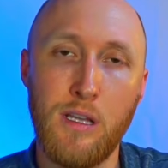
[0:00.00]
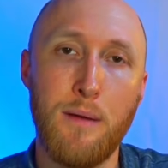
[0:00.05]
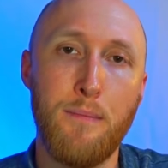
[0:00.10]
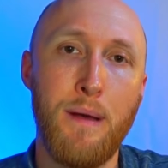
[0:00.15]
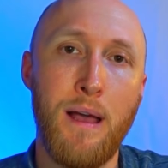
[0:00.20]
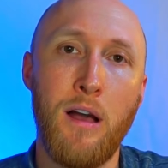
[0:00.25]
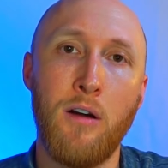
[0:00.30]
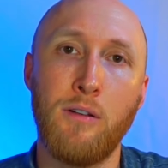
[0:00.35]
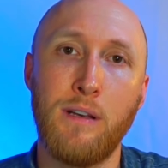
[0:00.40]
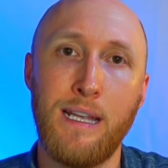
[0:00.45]

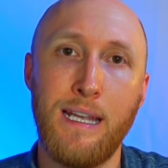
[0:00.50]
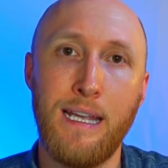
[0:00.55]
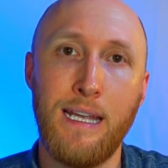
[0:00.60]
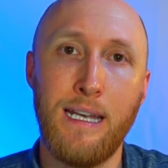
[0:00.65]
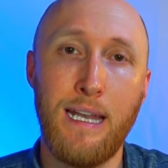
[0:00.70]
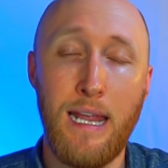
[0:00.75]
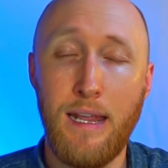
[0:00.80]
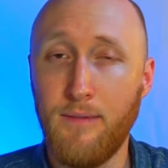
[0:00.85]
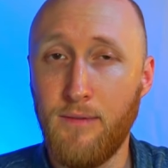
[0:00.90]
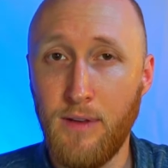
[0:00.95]
about in
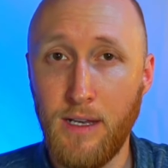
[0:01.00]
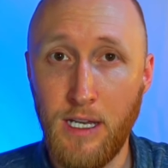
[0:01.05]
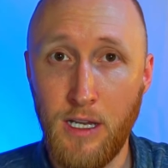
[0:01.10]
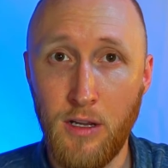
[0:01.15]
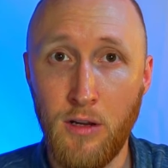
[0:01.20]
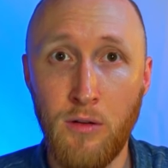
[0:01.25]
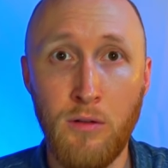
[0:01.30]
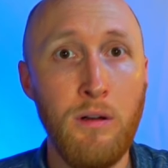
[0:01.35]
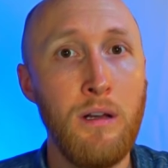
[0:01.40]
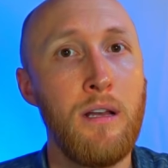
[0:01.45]
a
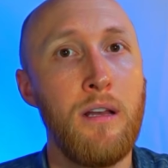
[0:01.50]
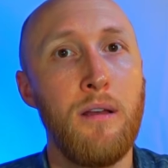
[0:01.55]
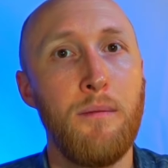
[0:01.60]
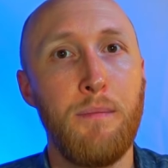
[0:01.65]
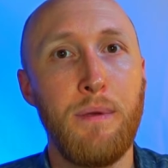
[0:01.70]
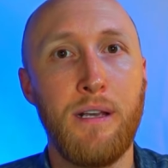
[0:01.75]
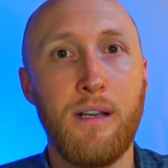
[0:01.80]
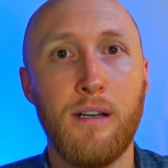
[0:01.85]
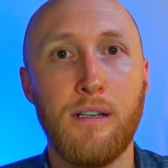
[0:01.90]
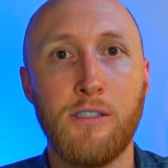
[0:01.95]
video,
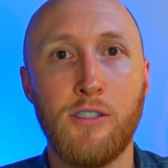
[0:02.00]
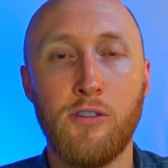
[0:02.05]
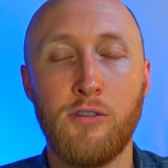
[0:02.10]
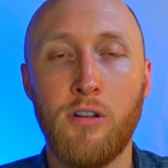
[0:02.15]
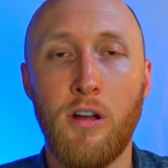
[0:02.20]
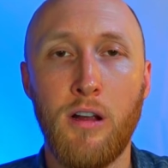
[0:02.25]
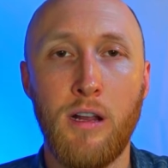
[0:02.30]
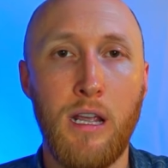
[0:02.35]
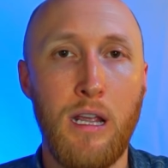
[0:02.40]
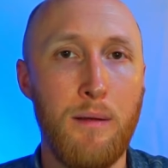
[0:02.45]
because you're
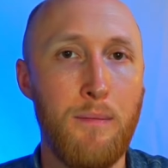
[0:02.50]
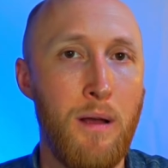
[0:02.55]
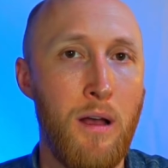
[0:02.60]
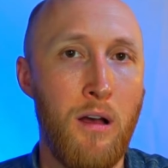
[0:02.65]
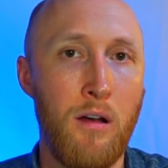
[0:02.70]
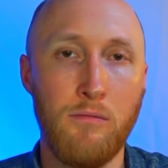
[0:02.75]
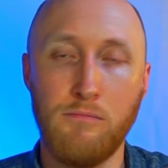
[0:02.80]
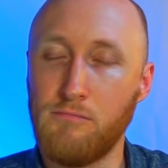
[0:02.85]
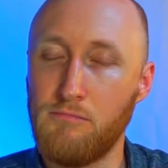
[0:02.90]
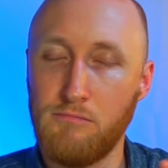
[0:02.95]
talking
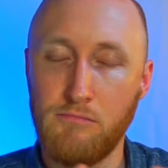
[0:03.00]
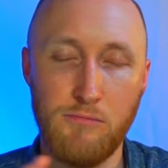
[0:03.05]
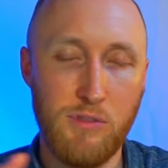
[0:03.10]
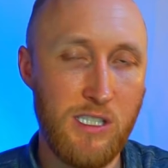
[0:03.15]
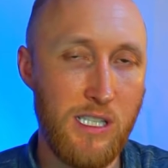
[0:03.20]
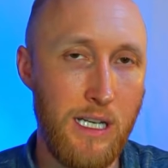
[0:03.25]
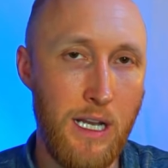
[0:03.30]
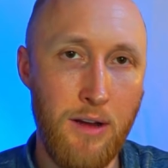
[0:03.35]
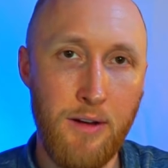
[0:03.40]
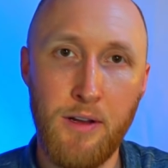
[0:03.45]
about
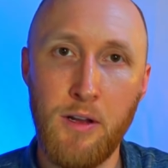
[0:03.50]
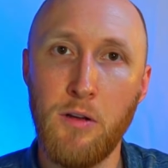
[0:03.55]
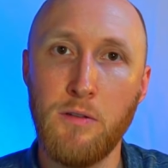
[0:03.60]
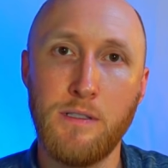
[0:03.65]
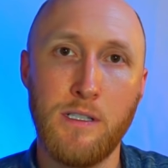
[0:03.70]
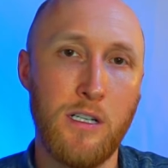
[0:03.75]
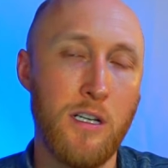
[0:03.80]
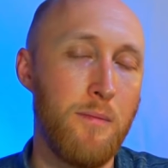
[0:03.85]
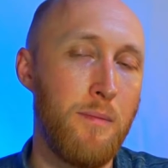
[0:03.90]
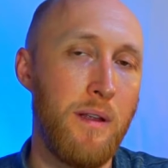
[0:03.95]
scenarios
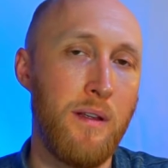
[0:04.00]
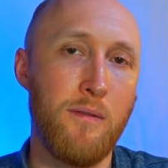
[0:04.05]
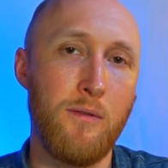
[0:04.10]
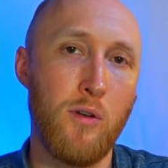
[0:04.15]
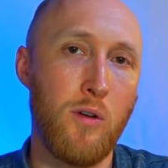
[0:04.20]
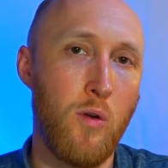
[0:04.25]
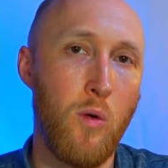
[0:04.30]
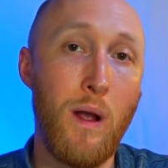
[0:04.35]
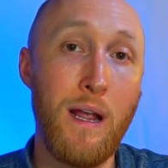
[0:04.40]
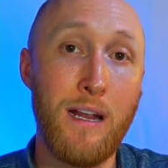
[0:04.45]
and could be
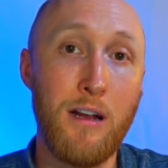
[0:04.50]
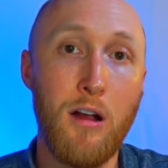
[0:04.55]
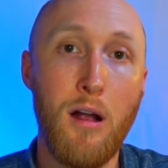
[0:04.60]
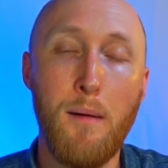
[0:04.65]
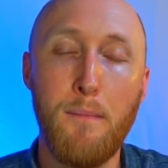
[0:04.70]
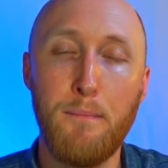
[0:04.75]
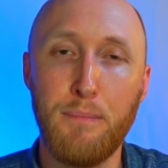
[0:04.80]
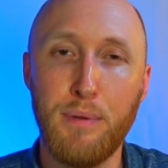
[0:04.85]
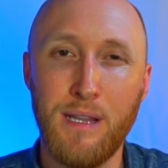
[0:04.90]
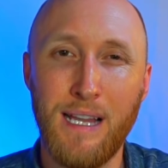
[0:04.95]
quite
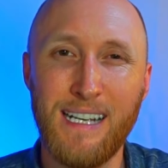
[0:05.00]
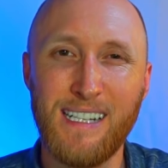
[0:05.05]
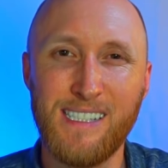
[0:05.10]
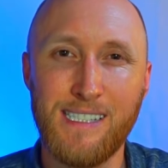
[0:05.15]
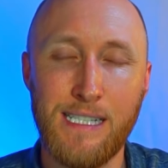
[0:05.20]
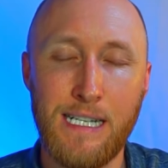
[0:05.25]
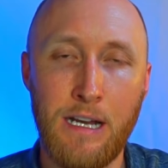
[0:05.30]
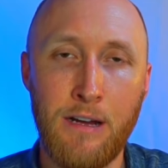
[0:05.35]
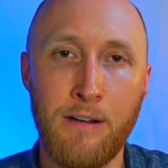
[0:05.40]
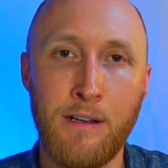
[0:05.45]
complex
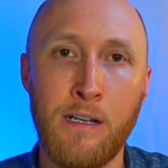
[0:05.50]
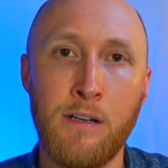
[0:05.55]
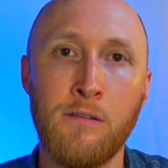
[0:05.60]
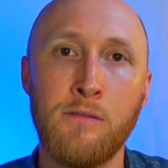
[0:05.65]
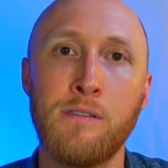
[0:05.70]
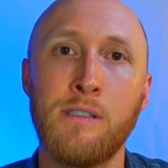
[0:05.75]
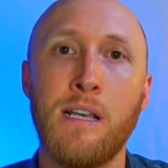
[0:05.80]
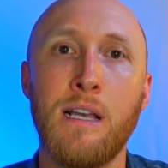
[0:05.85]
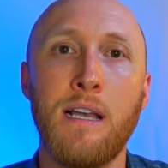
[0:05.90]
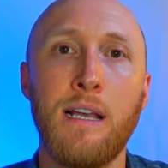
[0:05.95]

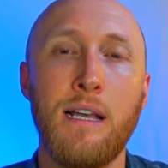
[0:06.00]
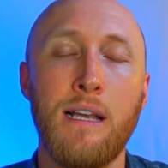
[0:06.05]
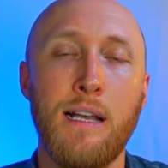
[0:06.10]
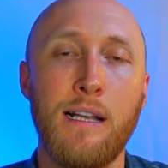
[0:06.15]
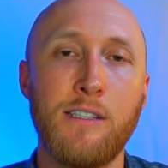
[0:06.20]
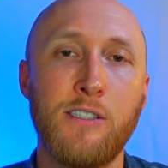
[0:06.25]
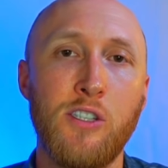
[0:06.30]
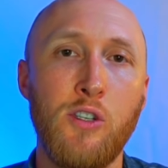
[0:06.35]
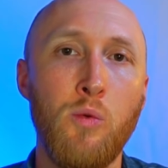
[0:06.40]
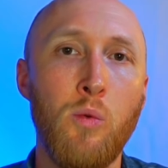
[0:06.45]
scenarios.
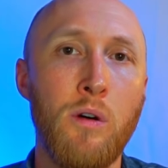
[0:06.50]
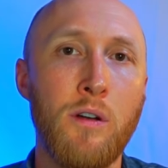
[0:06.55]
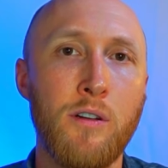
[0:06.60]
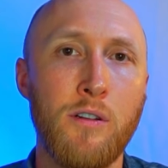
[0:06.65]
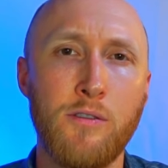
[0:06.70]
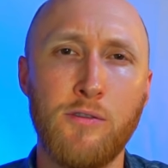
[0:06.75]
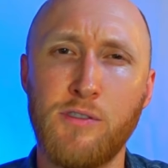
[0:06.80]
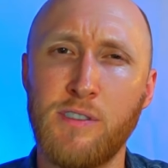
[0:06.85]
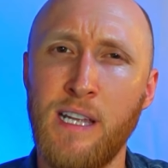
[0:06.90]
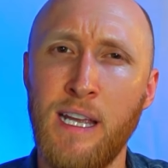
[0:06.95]
And so you want to
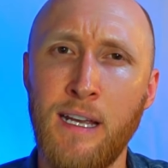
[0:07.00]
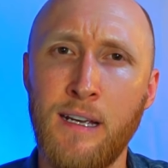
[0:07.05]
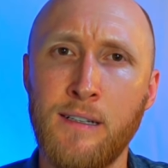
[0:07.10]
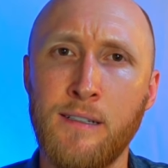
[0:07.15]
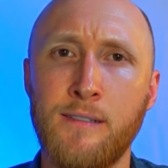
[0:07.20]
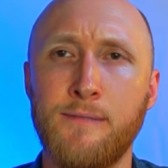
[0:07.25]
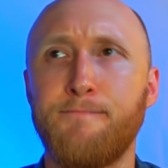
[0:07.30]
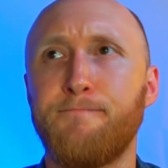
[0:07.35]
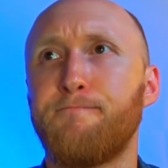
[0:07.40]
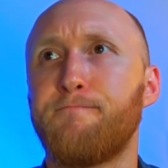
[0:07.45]

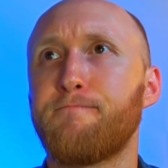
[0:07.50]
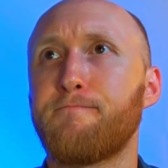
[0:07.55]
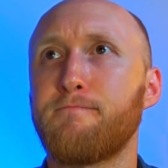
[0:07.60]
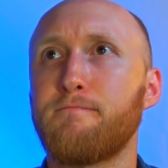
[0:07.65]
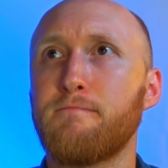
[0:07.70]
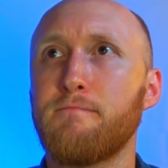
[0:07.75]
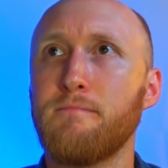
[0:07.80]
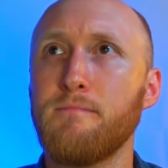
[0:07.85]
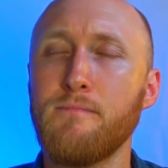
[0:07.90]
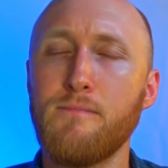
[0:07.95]
understand,
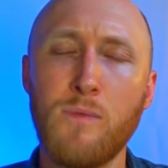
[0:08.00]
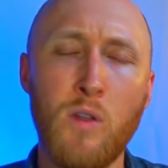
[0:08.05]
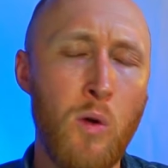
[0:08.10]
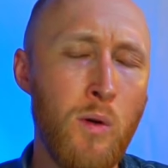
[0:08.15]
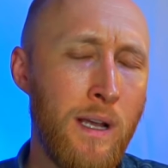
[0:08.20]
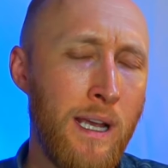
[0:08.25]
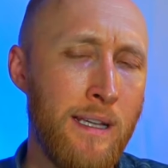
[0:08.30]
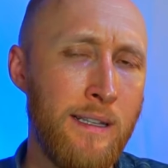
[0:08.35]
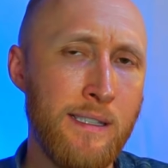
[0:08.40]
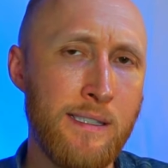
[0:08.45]

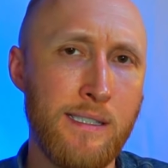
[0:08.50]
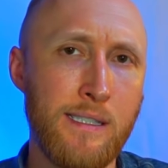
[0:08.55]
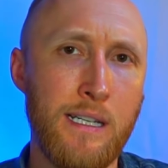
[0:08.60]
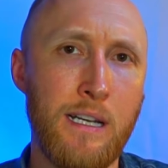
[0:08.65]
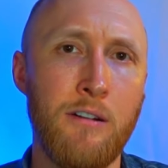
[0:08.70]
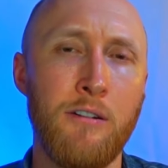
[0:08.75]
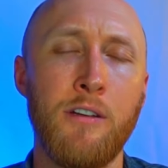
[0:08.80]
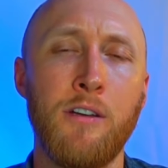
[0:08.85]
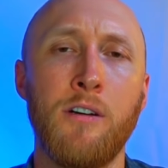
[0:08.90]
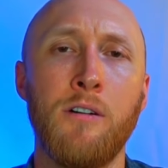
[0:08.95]
okay, in this
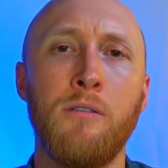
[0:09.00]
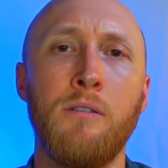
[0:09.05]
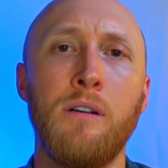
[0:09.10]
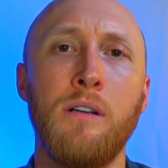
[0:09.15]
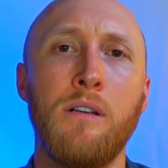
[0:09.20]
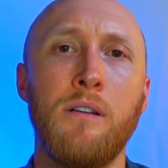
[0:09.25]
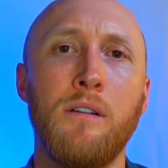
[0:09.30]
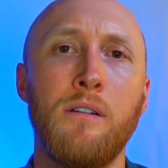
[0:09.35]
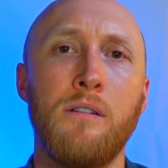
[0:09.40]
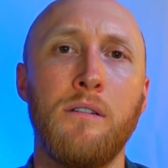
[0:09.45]
scenario,
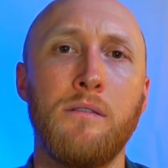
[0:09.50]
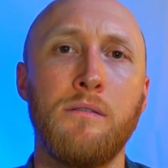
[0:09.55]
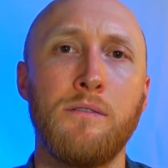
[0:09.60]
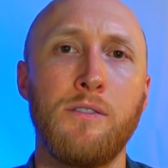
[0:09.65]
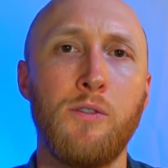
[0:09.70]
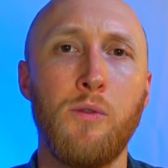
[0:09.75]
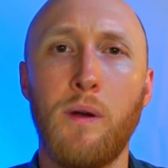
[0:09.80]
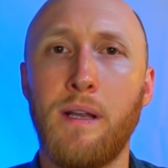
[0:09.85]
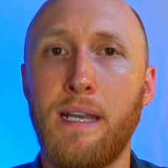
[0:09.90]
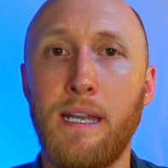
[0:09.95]

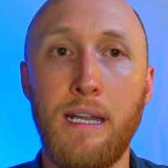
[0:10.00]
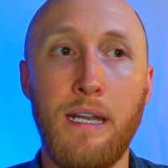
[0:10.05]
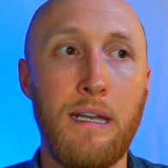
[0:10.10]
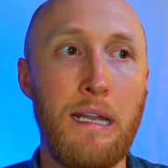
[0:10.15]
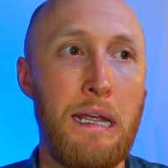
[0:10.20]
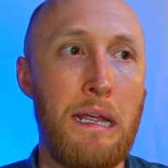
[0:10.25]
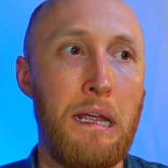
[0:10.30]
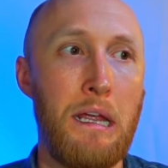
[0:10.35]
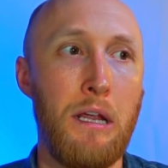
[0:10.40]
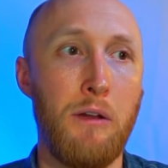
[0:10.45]
do I need
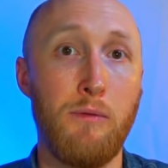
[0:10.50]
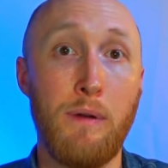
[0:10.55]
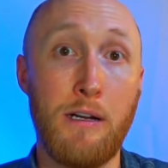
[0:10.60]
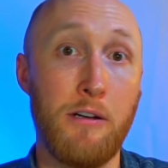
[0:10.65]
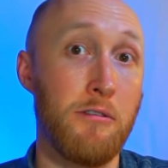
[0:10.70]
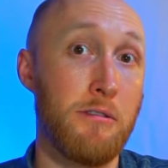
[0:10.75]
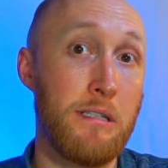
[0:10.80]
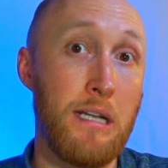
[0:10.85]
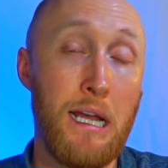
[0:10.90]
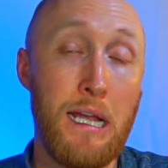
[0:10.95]
a
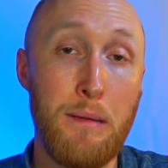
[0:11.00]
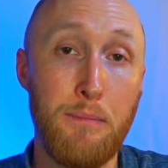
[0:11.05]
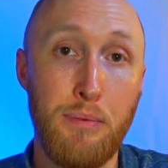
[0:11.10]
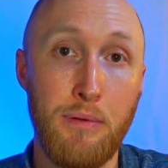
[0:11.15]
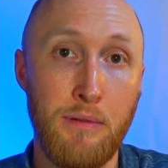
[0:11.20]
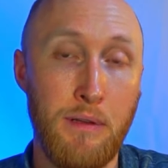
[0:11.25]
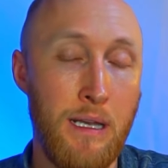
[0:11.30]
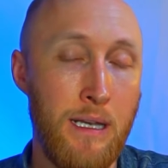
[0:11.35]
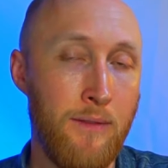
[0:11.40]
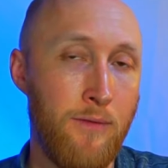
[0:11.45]
record type
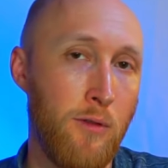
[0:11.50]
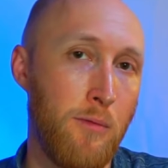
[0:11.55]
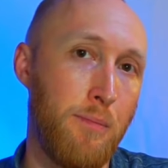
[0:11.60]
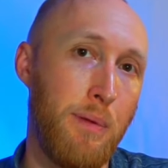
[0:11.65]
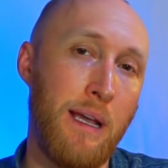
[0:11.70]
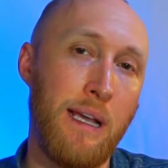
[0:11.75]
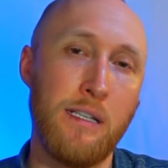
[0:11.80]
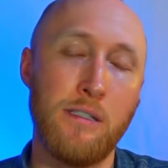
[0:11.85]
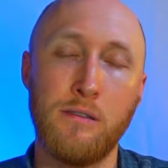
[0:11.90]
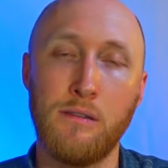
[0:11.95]
and different
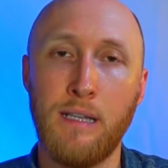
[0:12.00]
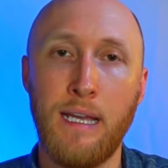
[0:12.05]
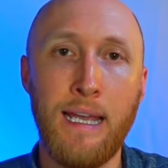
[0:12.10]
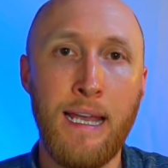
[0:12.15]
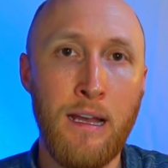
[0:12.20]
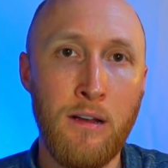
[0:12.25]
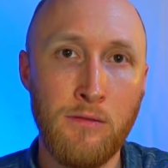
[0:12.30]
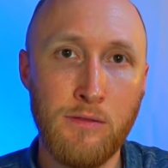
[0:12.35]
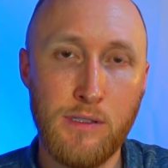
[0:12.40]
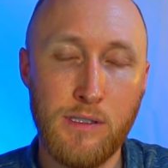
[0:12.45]
page
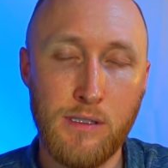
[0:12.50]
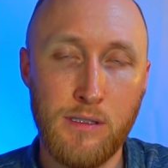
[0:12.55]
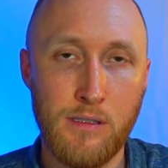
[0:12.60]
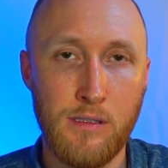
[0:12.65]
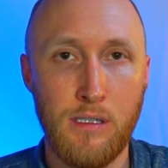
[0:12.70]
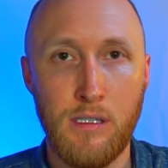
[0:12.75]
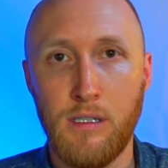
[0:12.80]
layouts?